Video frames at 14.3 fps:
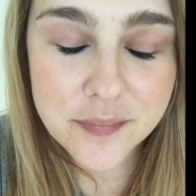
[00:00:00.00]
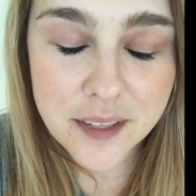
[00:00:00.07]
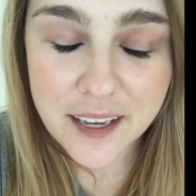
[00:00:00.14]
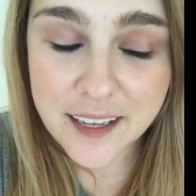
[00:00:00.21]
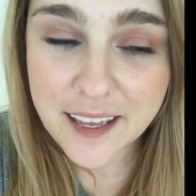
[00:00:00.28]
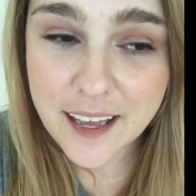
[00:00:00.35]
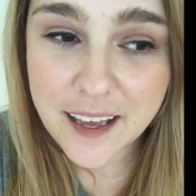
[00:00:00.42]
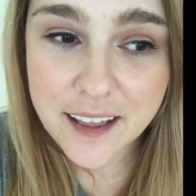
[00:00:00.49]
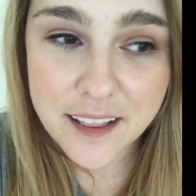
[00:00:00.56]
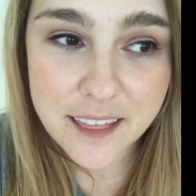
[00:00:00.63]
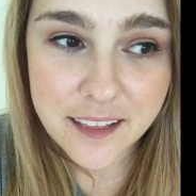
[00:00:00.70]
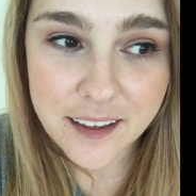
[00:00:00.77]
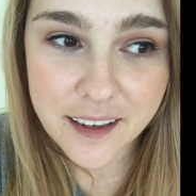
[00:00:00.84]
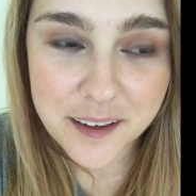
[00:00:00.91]
I can't
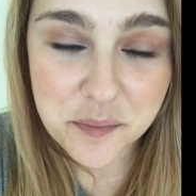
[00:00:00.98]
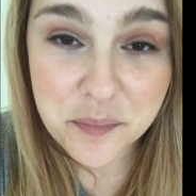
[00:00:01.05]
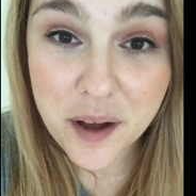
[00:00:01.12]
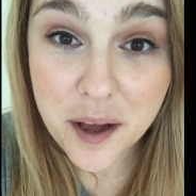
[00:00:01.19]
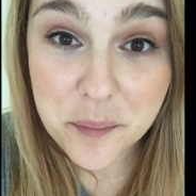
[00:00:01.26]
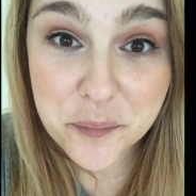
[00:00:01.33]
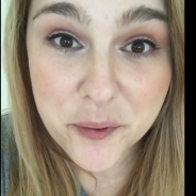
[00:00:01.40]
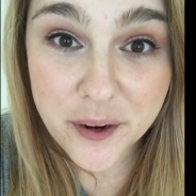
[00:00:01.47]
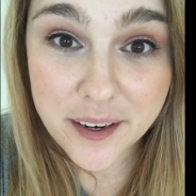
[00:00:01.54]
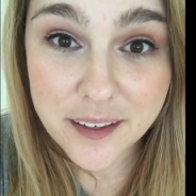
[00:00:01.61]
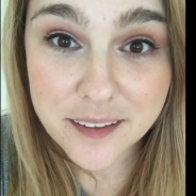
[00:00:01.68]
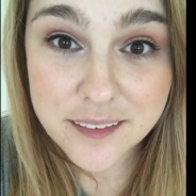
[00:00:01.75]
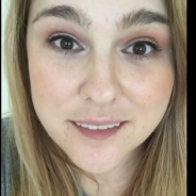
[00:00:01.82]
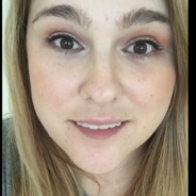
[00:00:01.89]
think. Mom
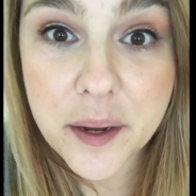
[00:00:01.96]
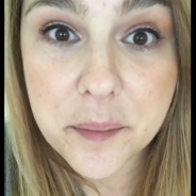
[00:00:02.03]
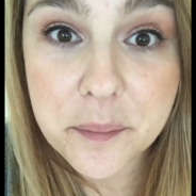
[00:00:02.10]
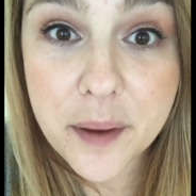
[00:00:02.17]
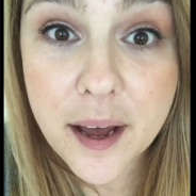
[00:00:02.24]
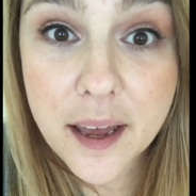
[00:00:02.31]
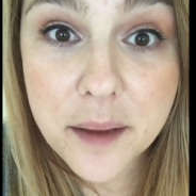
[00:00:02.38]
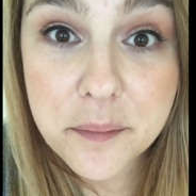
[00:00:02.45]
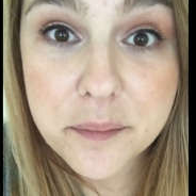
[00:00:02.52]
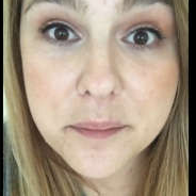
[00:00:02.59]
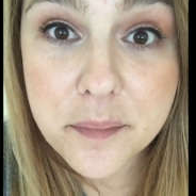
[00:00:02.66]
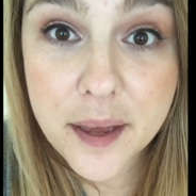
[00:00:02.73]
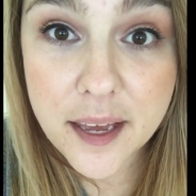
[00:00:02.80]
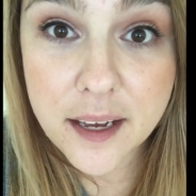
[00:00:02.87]
brain. Okay, my
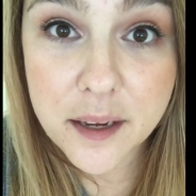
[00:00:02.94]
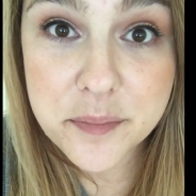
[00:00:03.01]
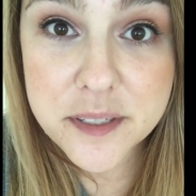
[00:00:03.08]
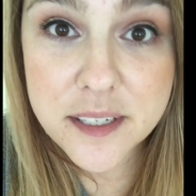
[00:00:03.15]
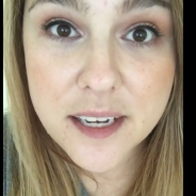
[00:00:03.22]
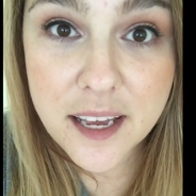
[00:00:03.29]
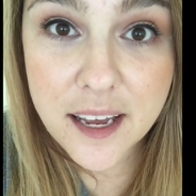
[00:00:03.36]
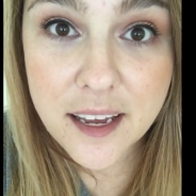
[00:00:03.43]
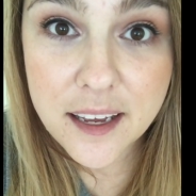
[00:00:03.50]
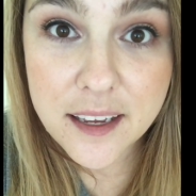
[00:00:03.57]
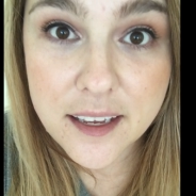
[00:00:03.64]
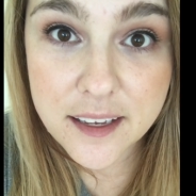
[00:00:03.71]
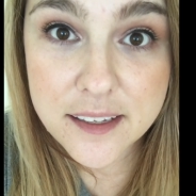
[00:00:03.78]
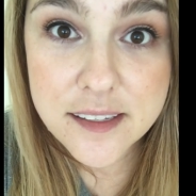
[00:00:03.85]
makeup today
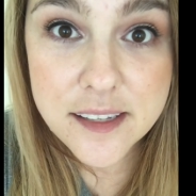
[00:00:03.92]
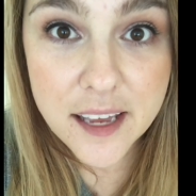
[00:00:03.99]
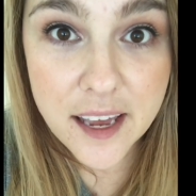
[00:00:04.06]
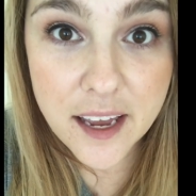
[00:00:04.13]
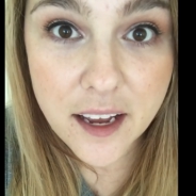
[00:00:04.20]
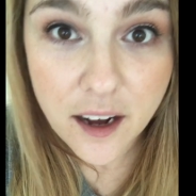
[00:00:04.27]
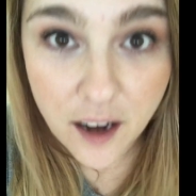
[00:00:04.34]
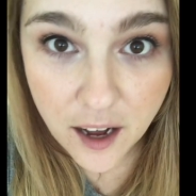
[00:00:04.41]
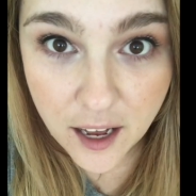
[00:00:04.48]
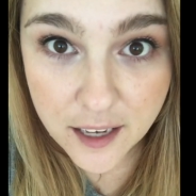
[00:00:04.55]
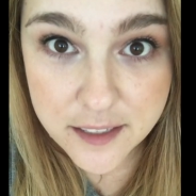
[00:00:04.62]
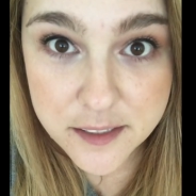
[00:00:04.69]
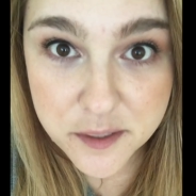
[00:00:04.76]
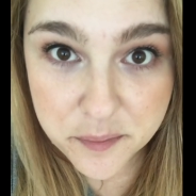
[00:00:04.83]
is a
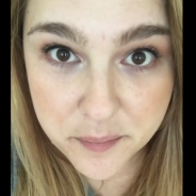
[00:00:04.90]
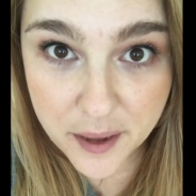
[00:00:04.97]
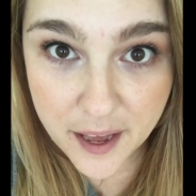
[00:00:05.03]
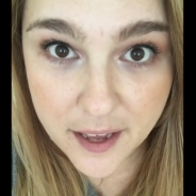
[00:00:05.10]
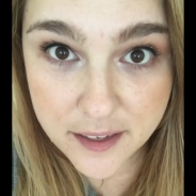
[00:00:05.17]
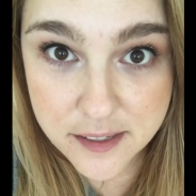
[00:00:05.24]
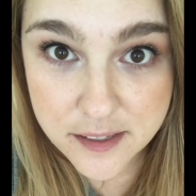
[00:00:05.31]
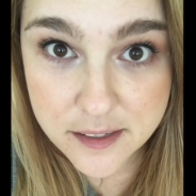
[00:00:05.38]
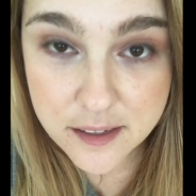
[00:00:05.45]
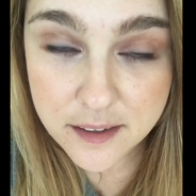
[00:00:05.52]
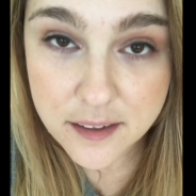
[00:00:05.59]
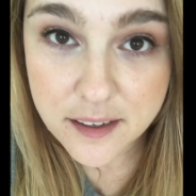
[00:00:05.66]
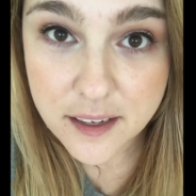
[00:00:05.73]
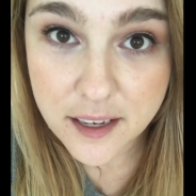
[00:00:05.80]
hot mess.
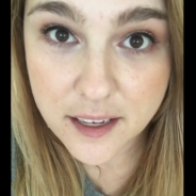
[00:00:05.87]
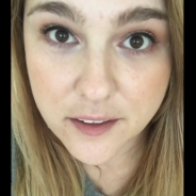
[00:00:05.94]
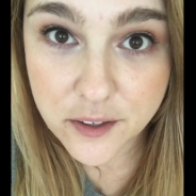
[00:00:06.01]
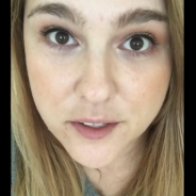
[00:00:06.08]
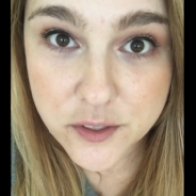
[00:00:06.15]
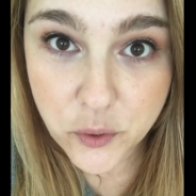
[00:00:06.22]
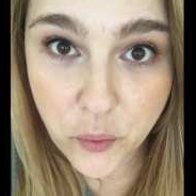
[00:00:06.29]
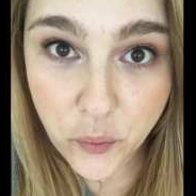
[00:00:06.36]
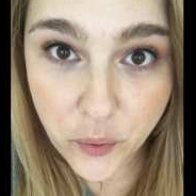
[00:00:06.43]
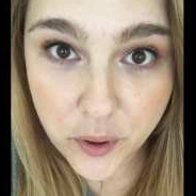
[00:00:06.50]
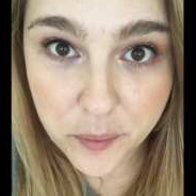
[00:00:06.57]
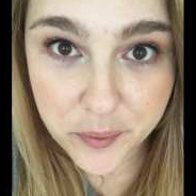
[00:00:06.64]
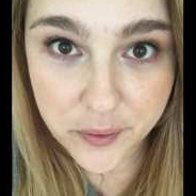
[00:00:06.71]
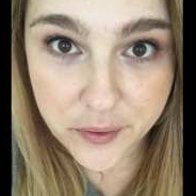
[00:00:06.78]
It looks
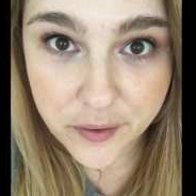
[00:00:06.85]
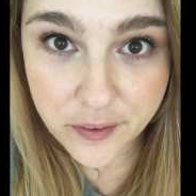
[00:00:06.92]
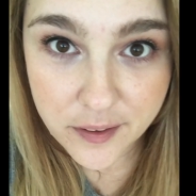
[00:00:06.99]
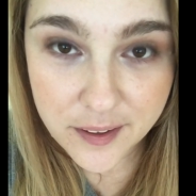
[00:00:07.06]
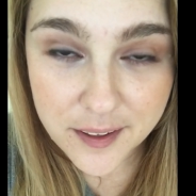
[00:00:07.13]
horrible.